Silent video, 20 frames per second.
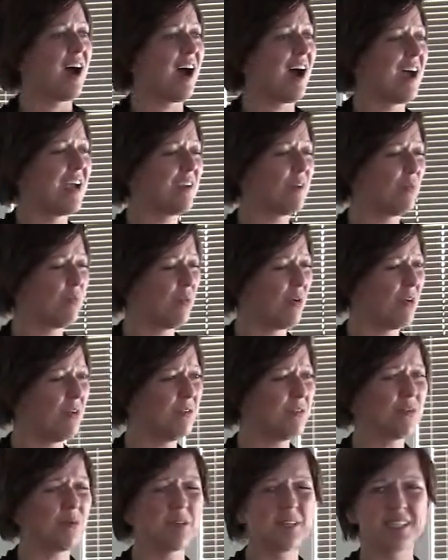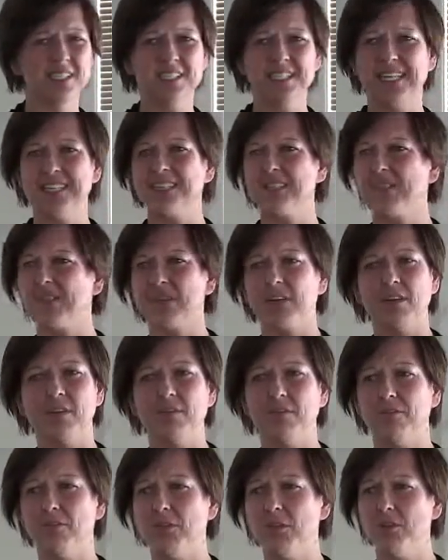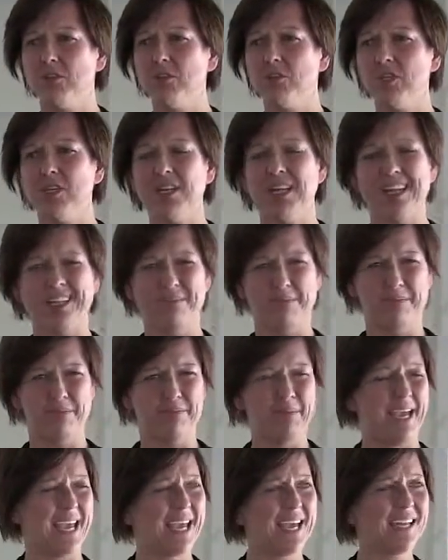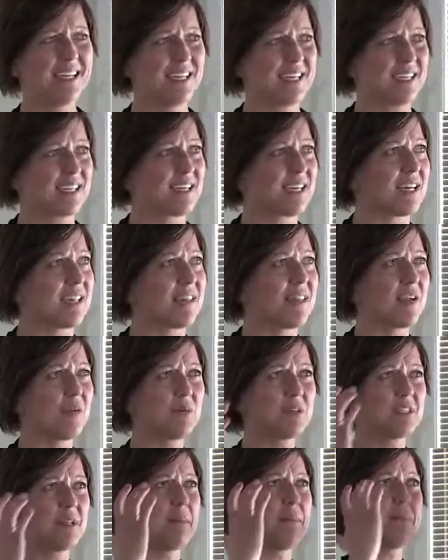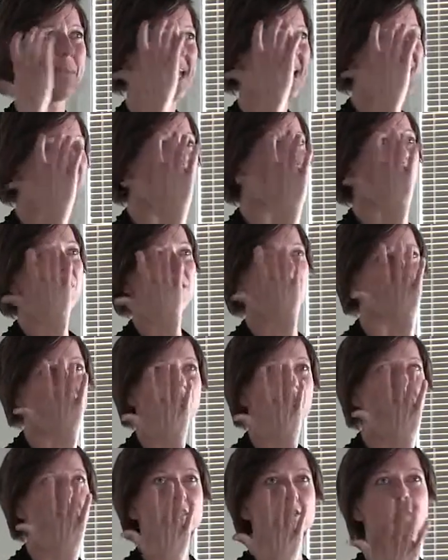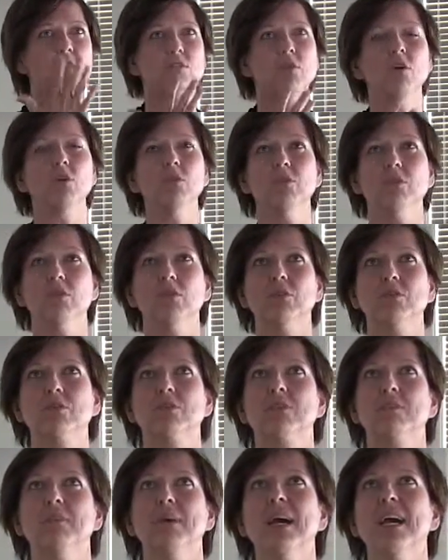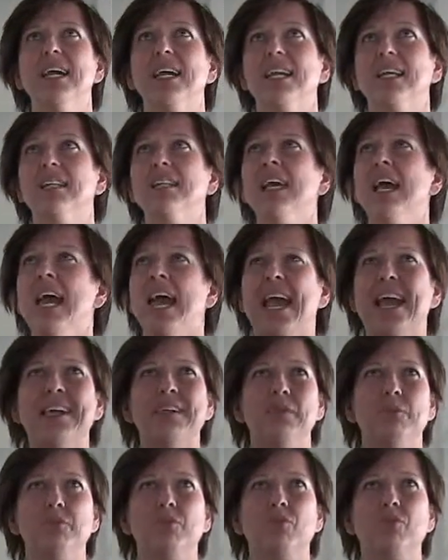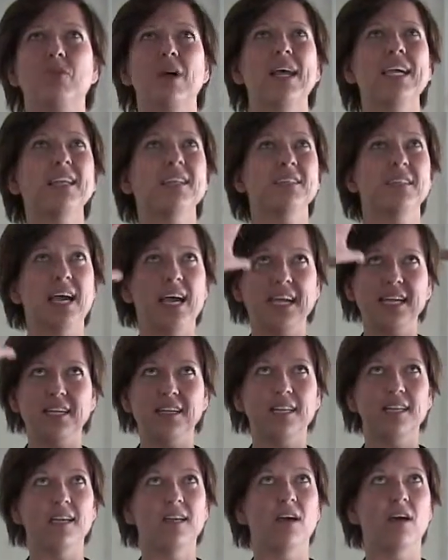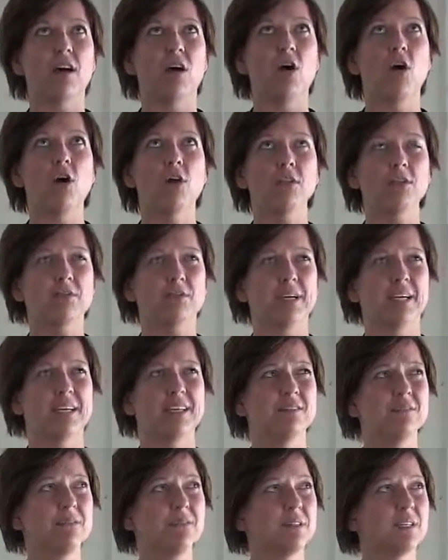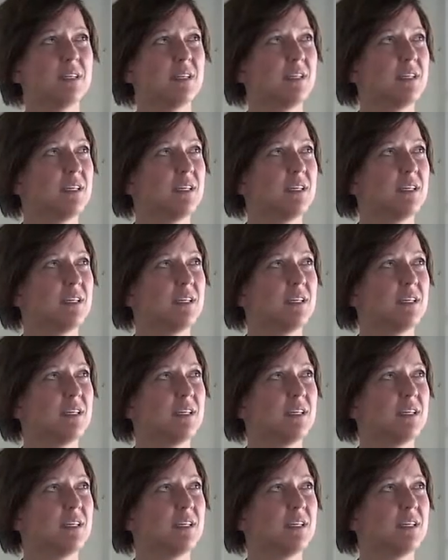I awoke with a sense of confusion and panic. There was a man with his face so close to mine and a bright light all around.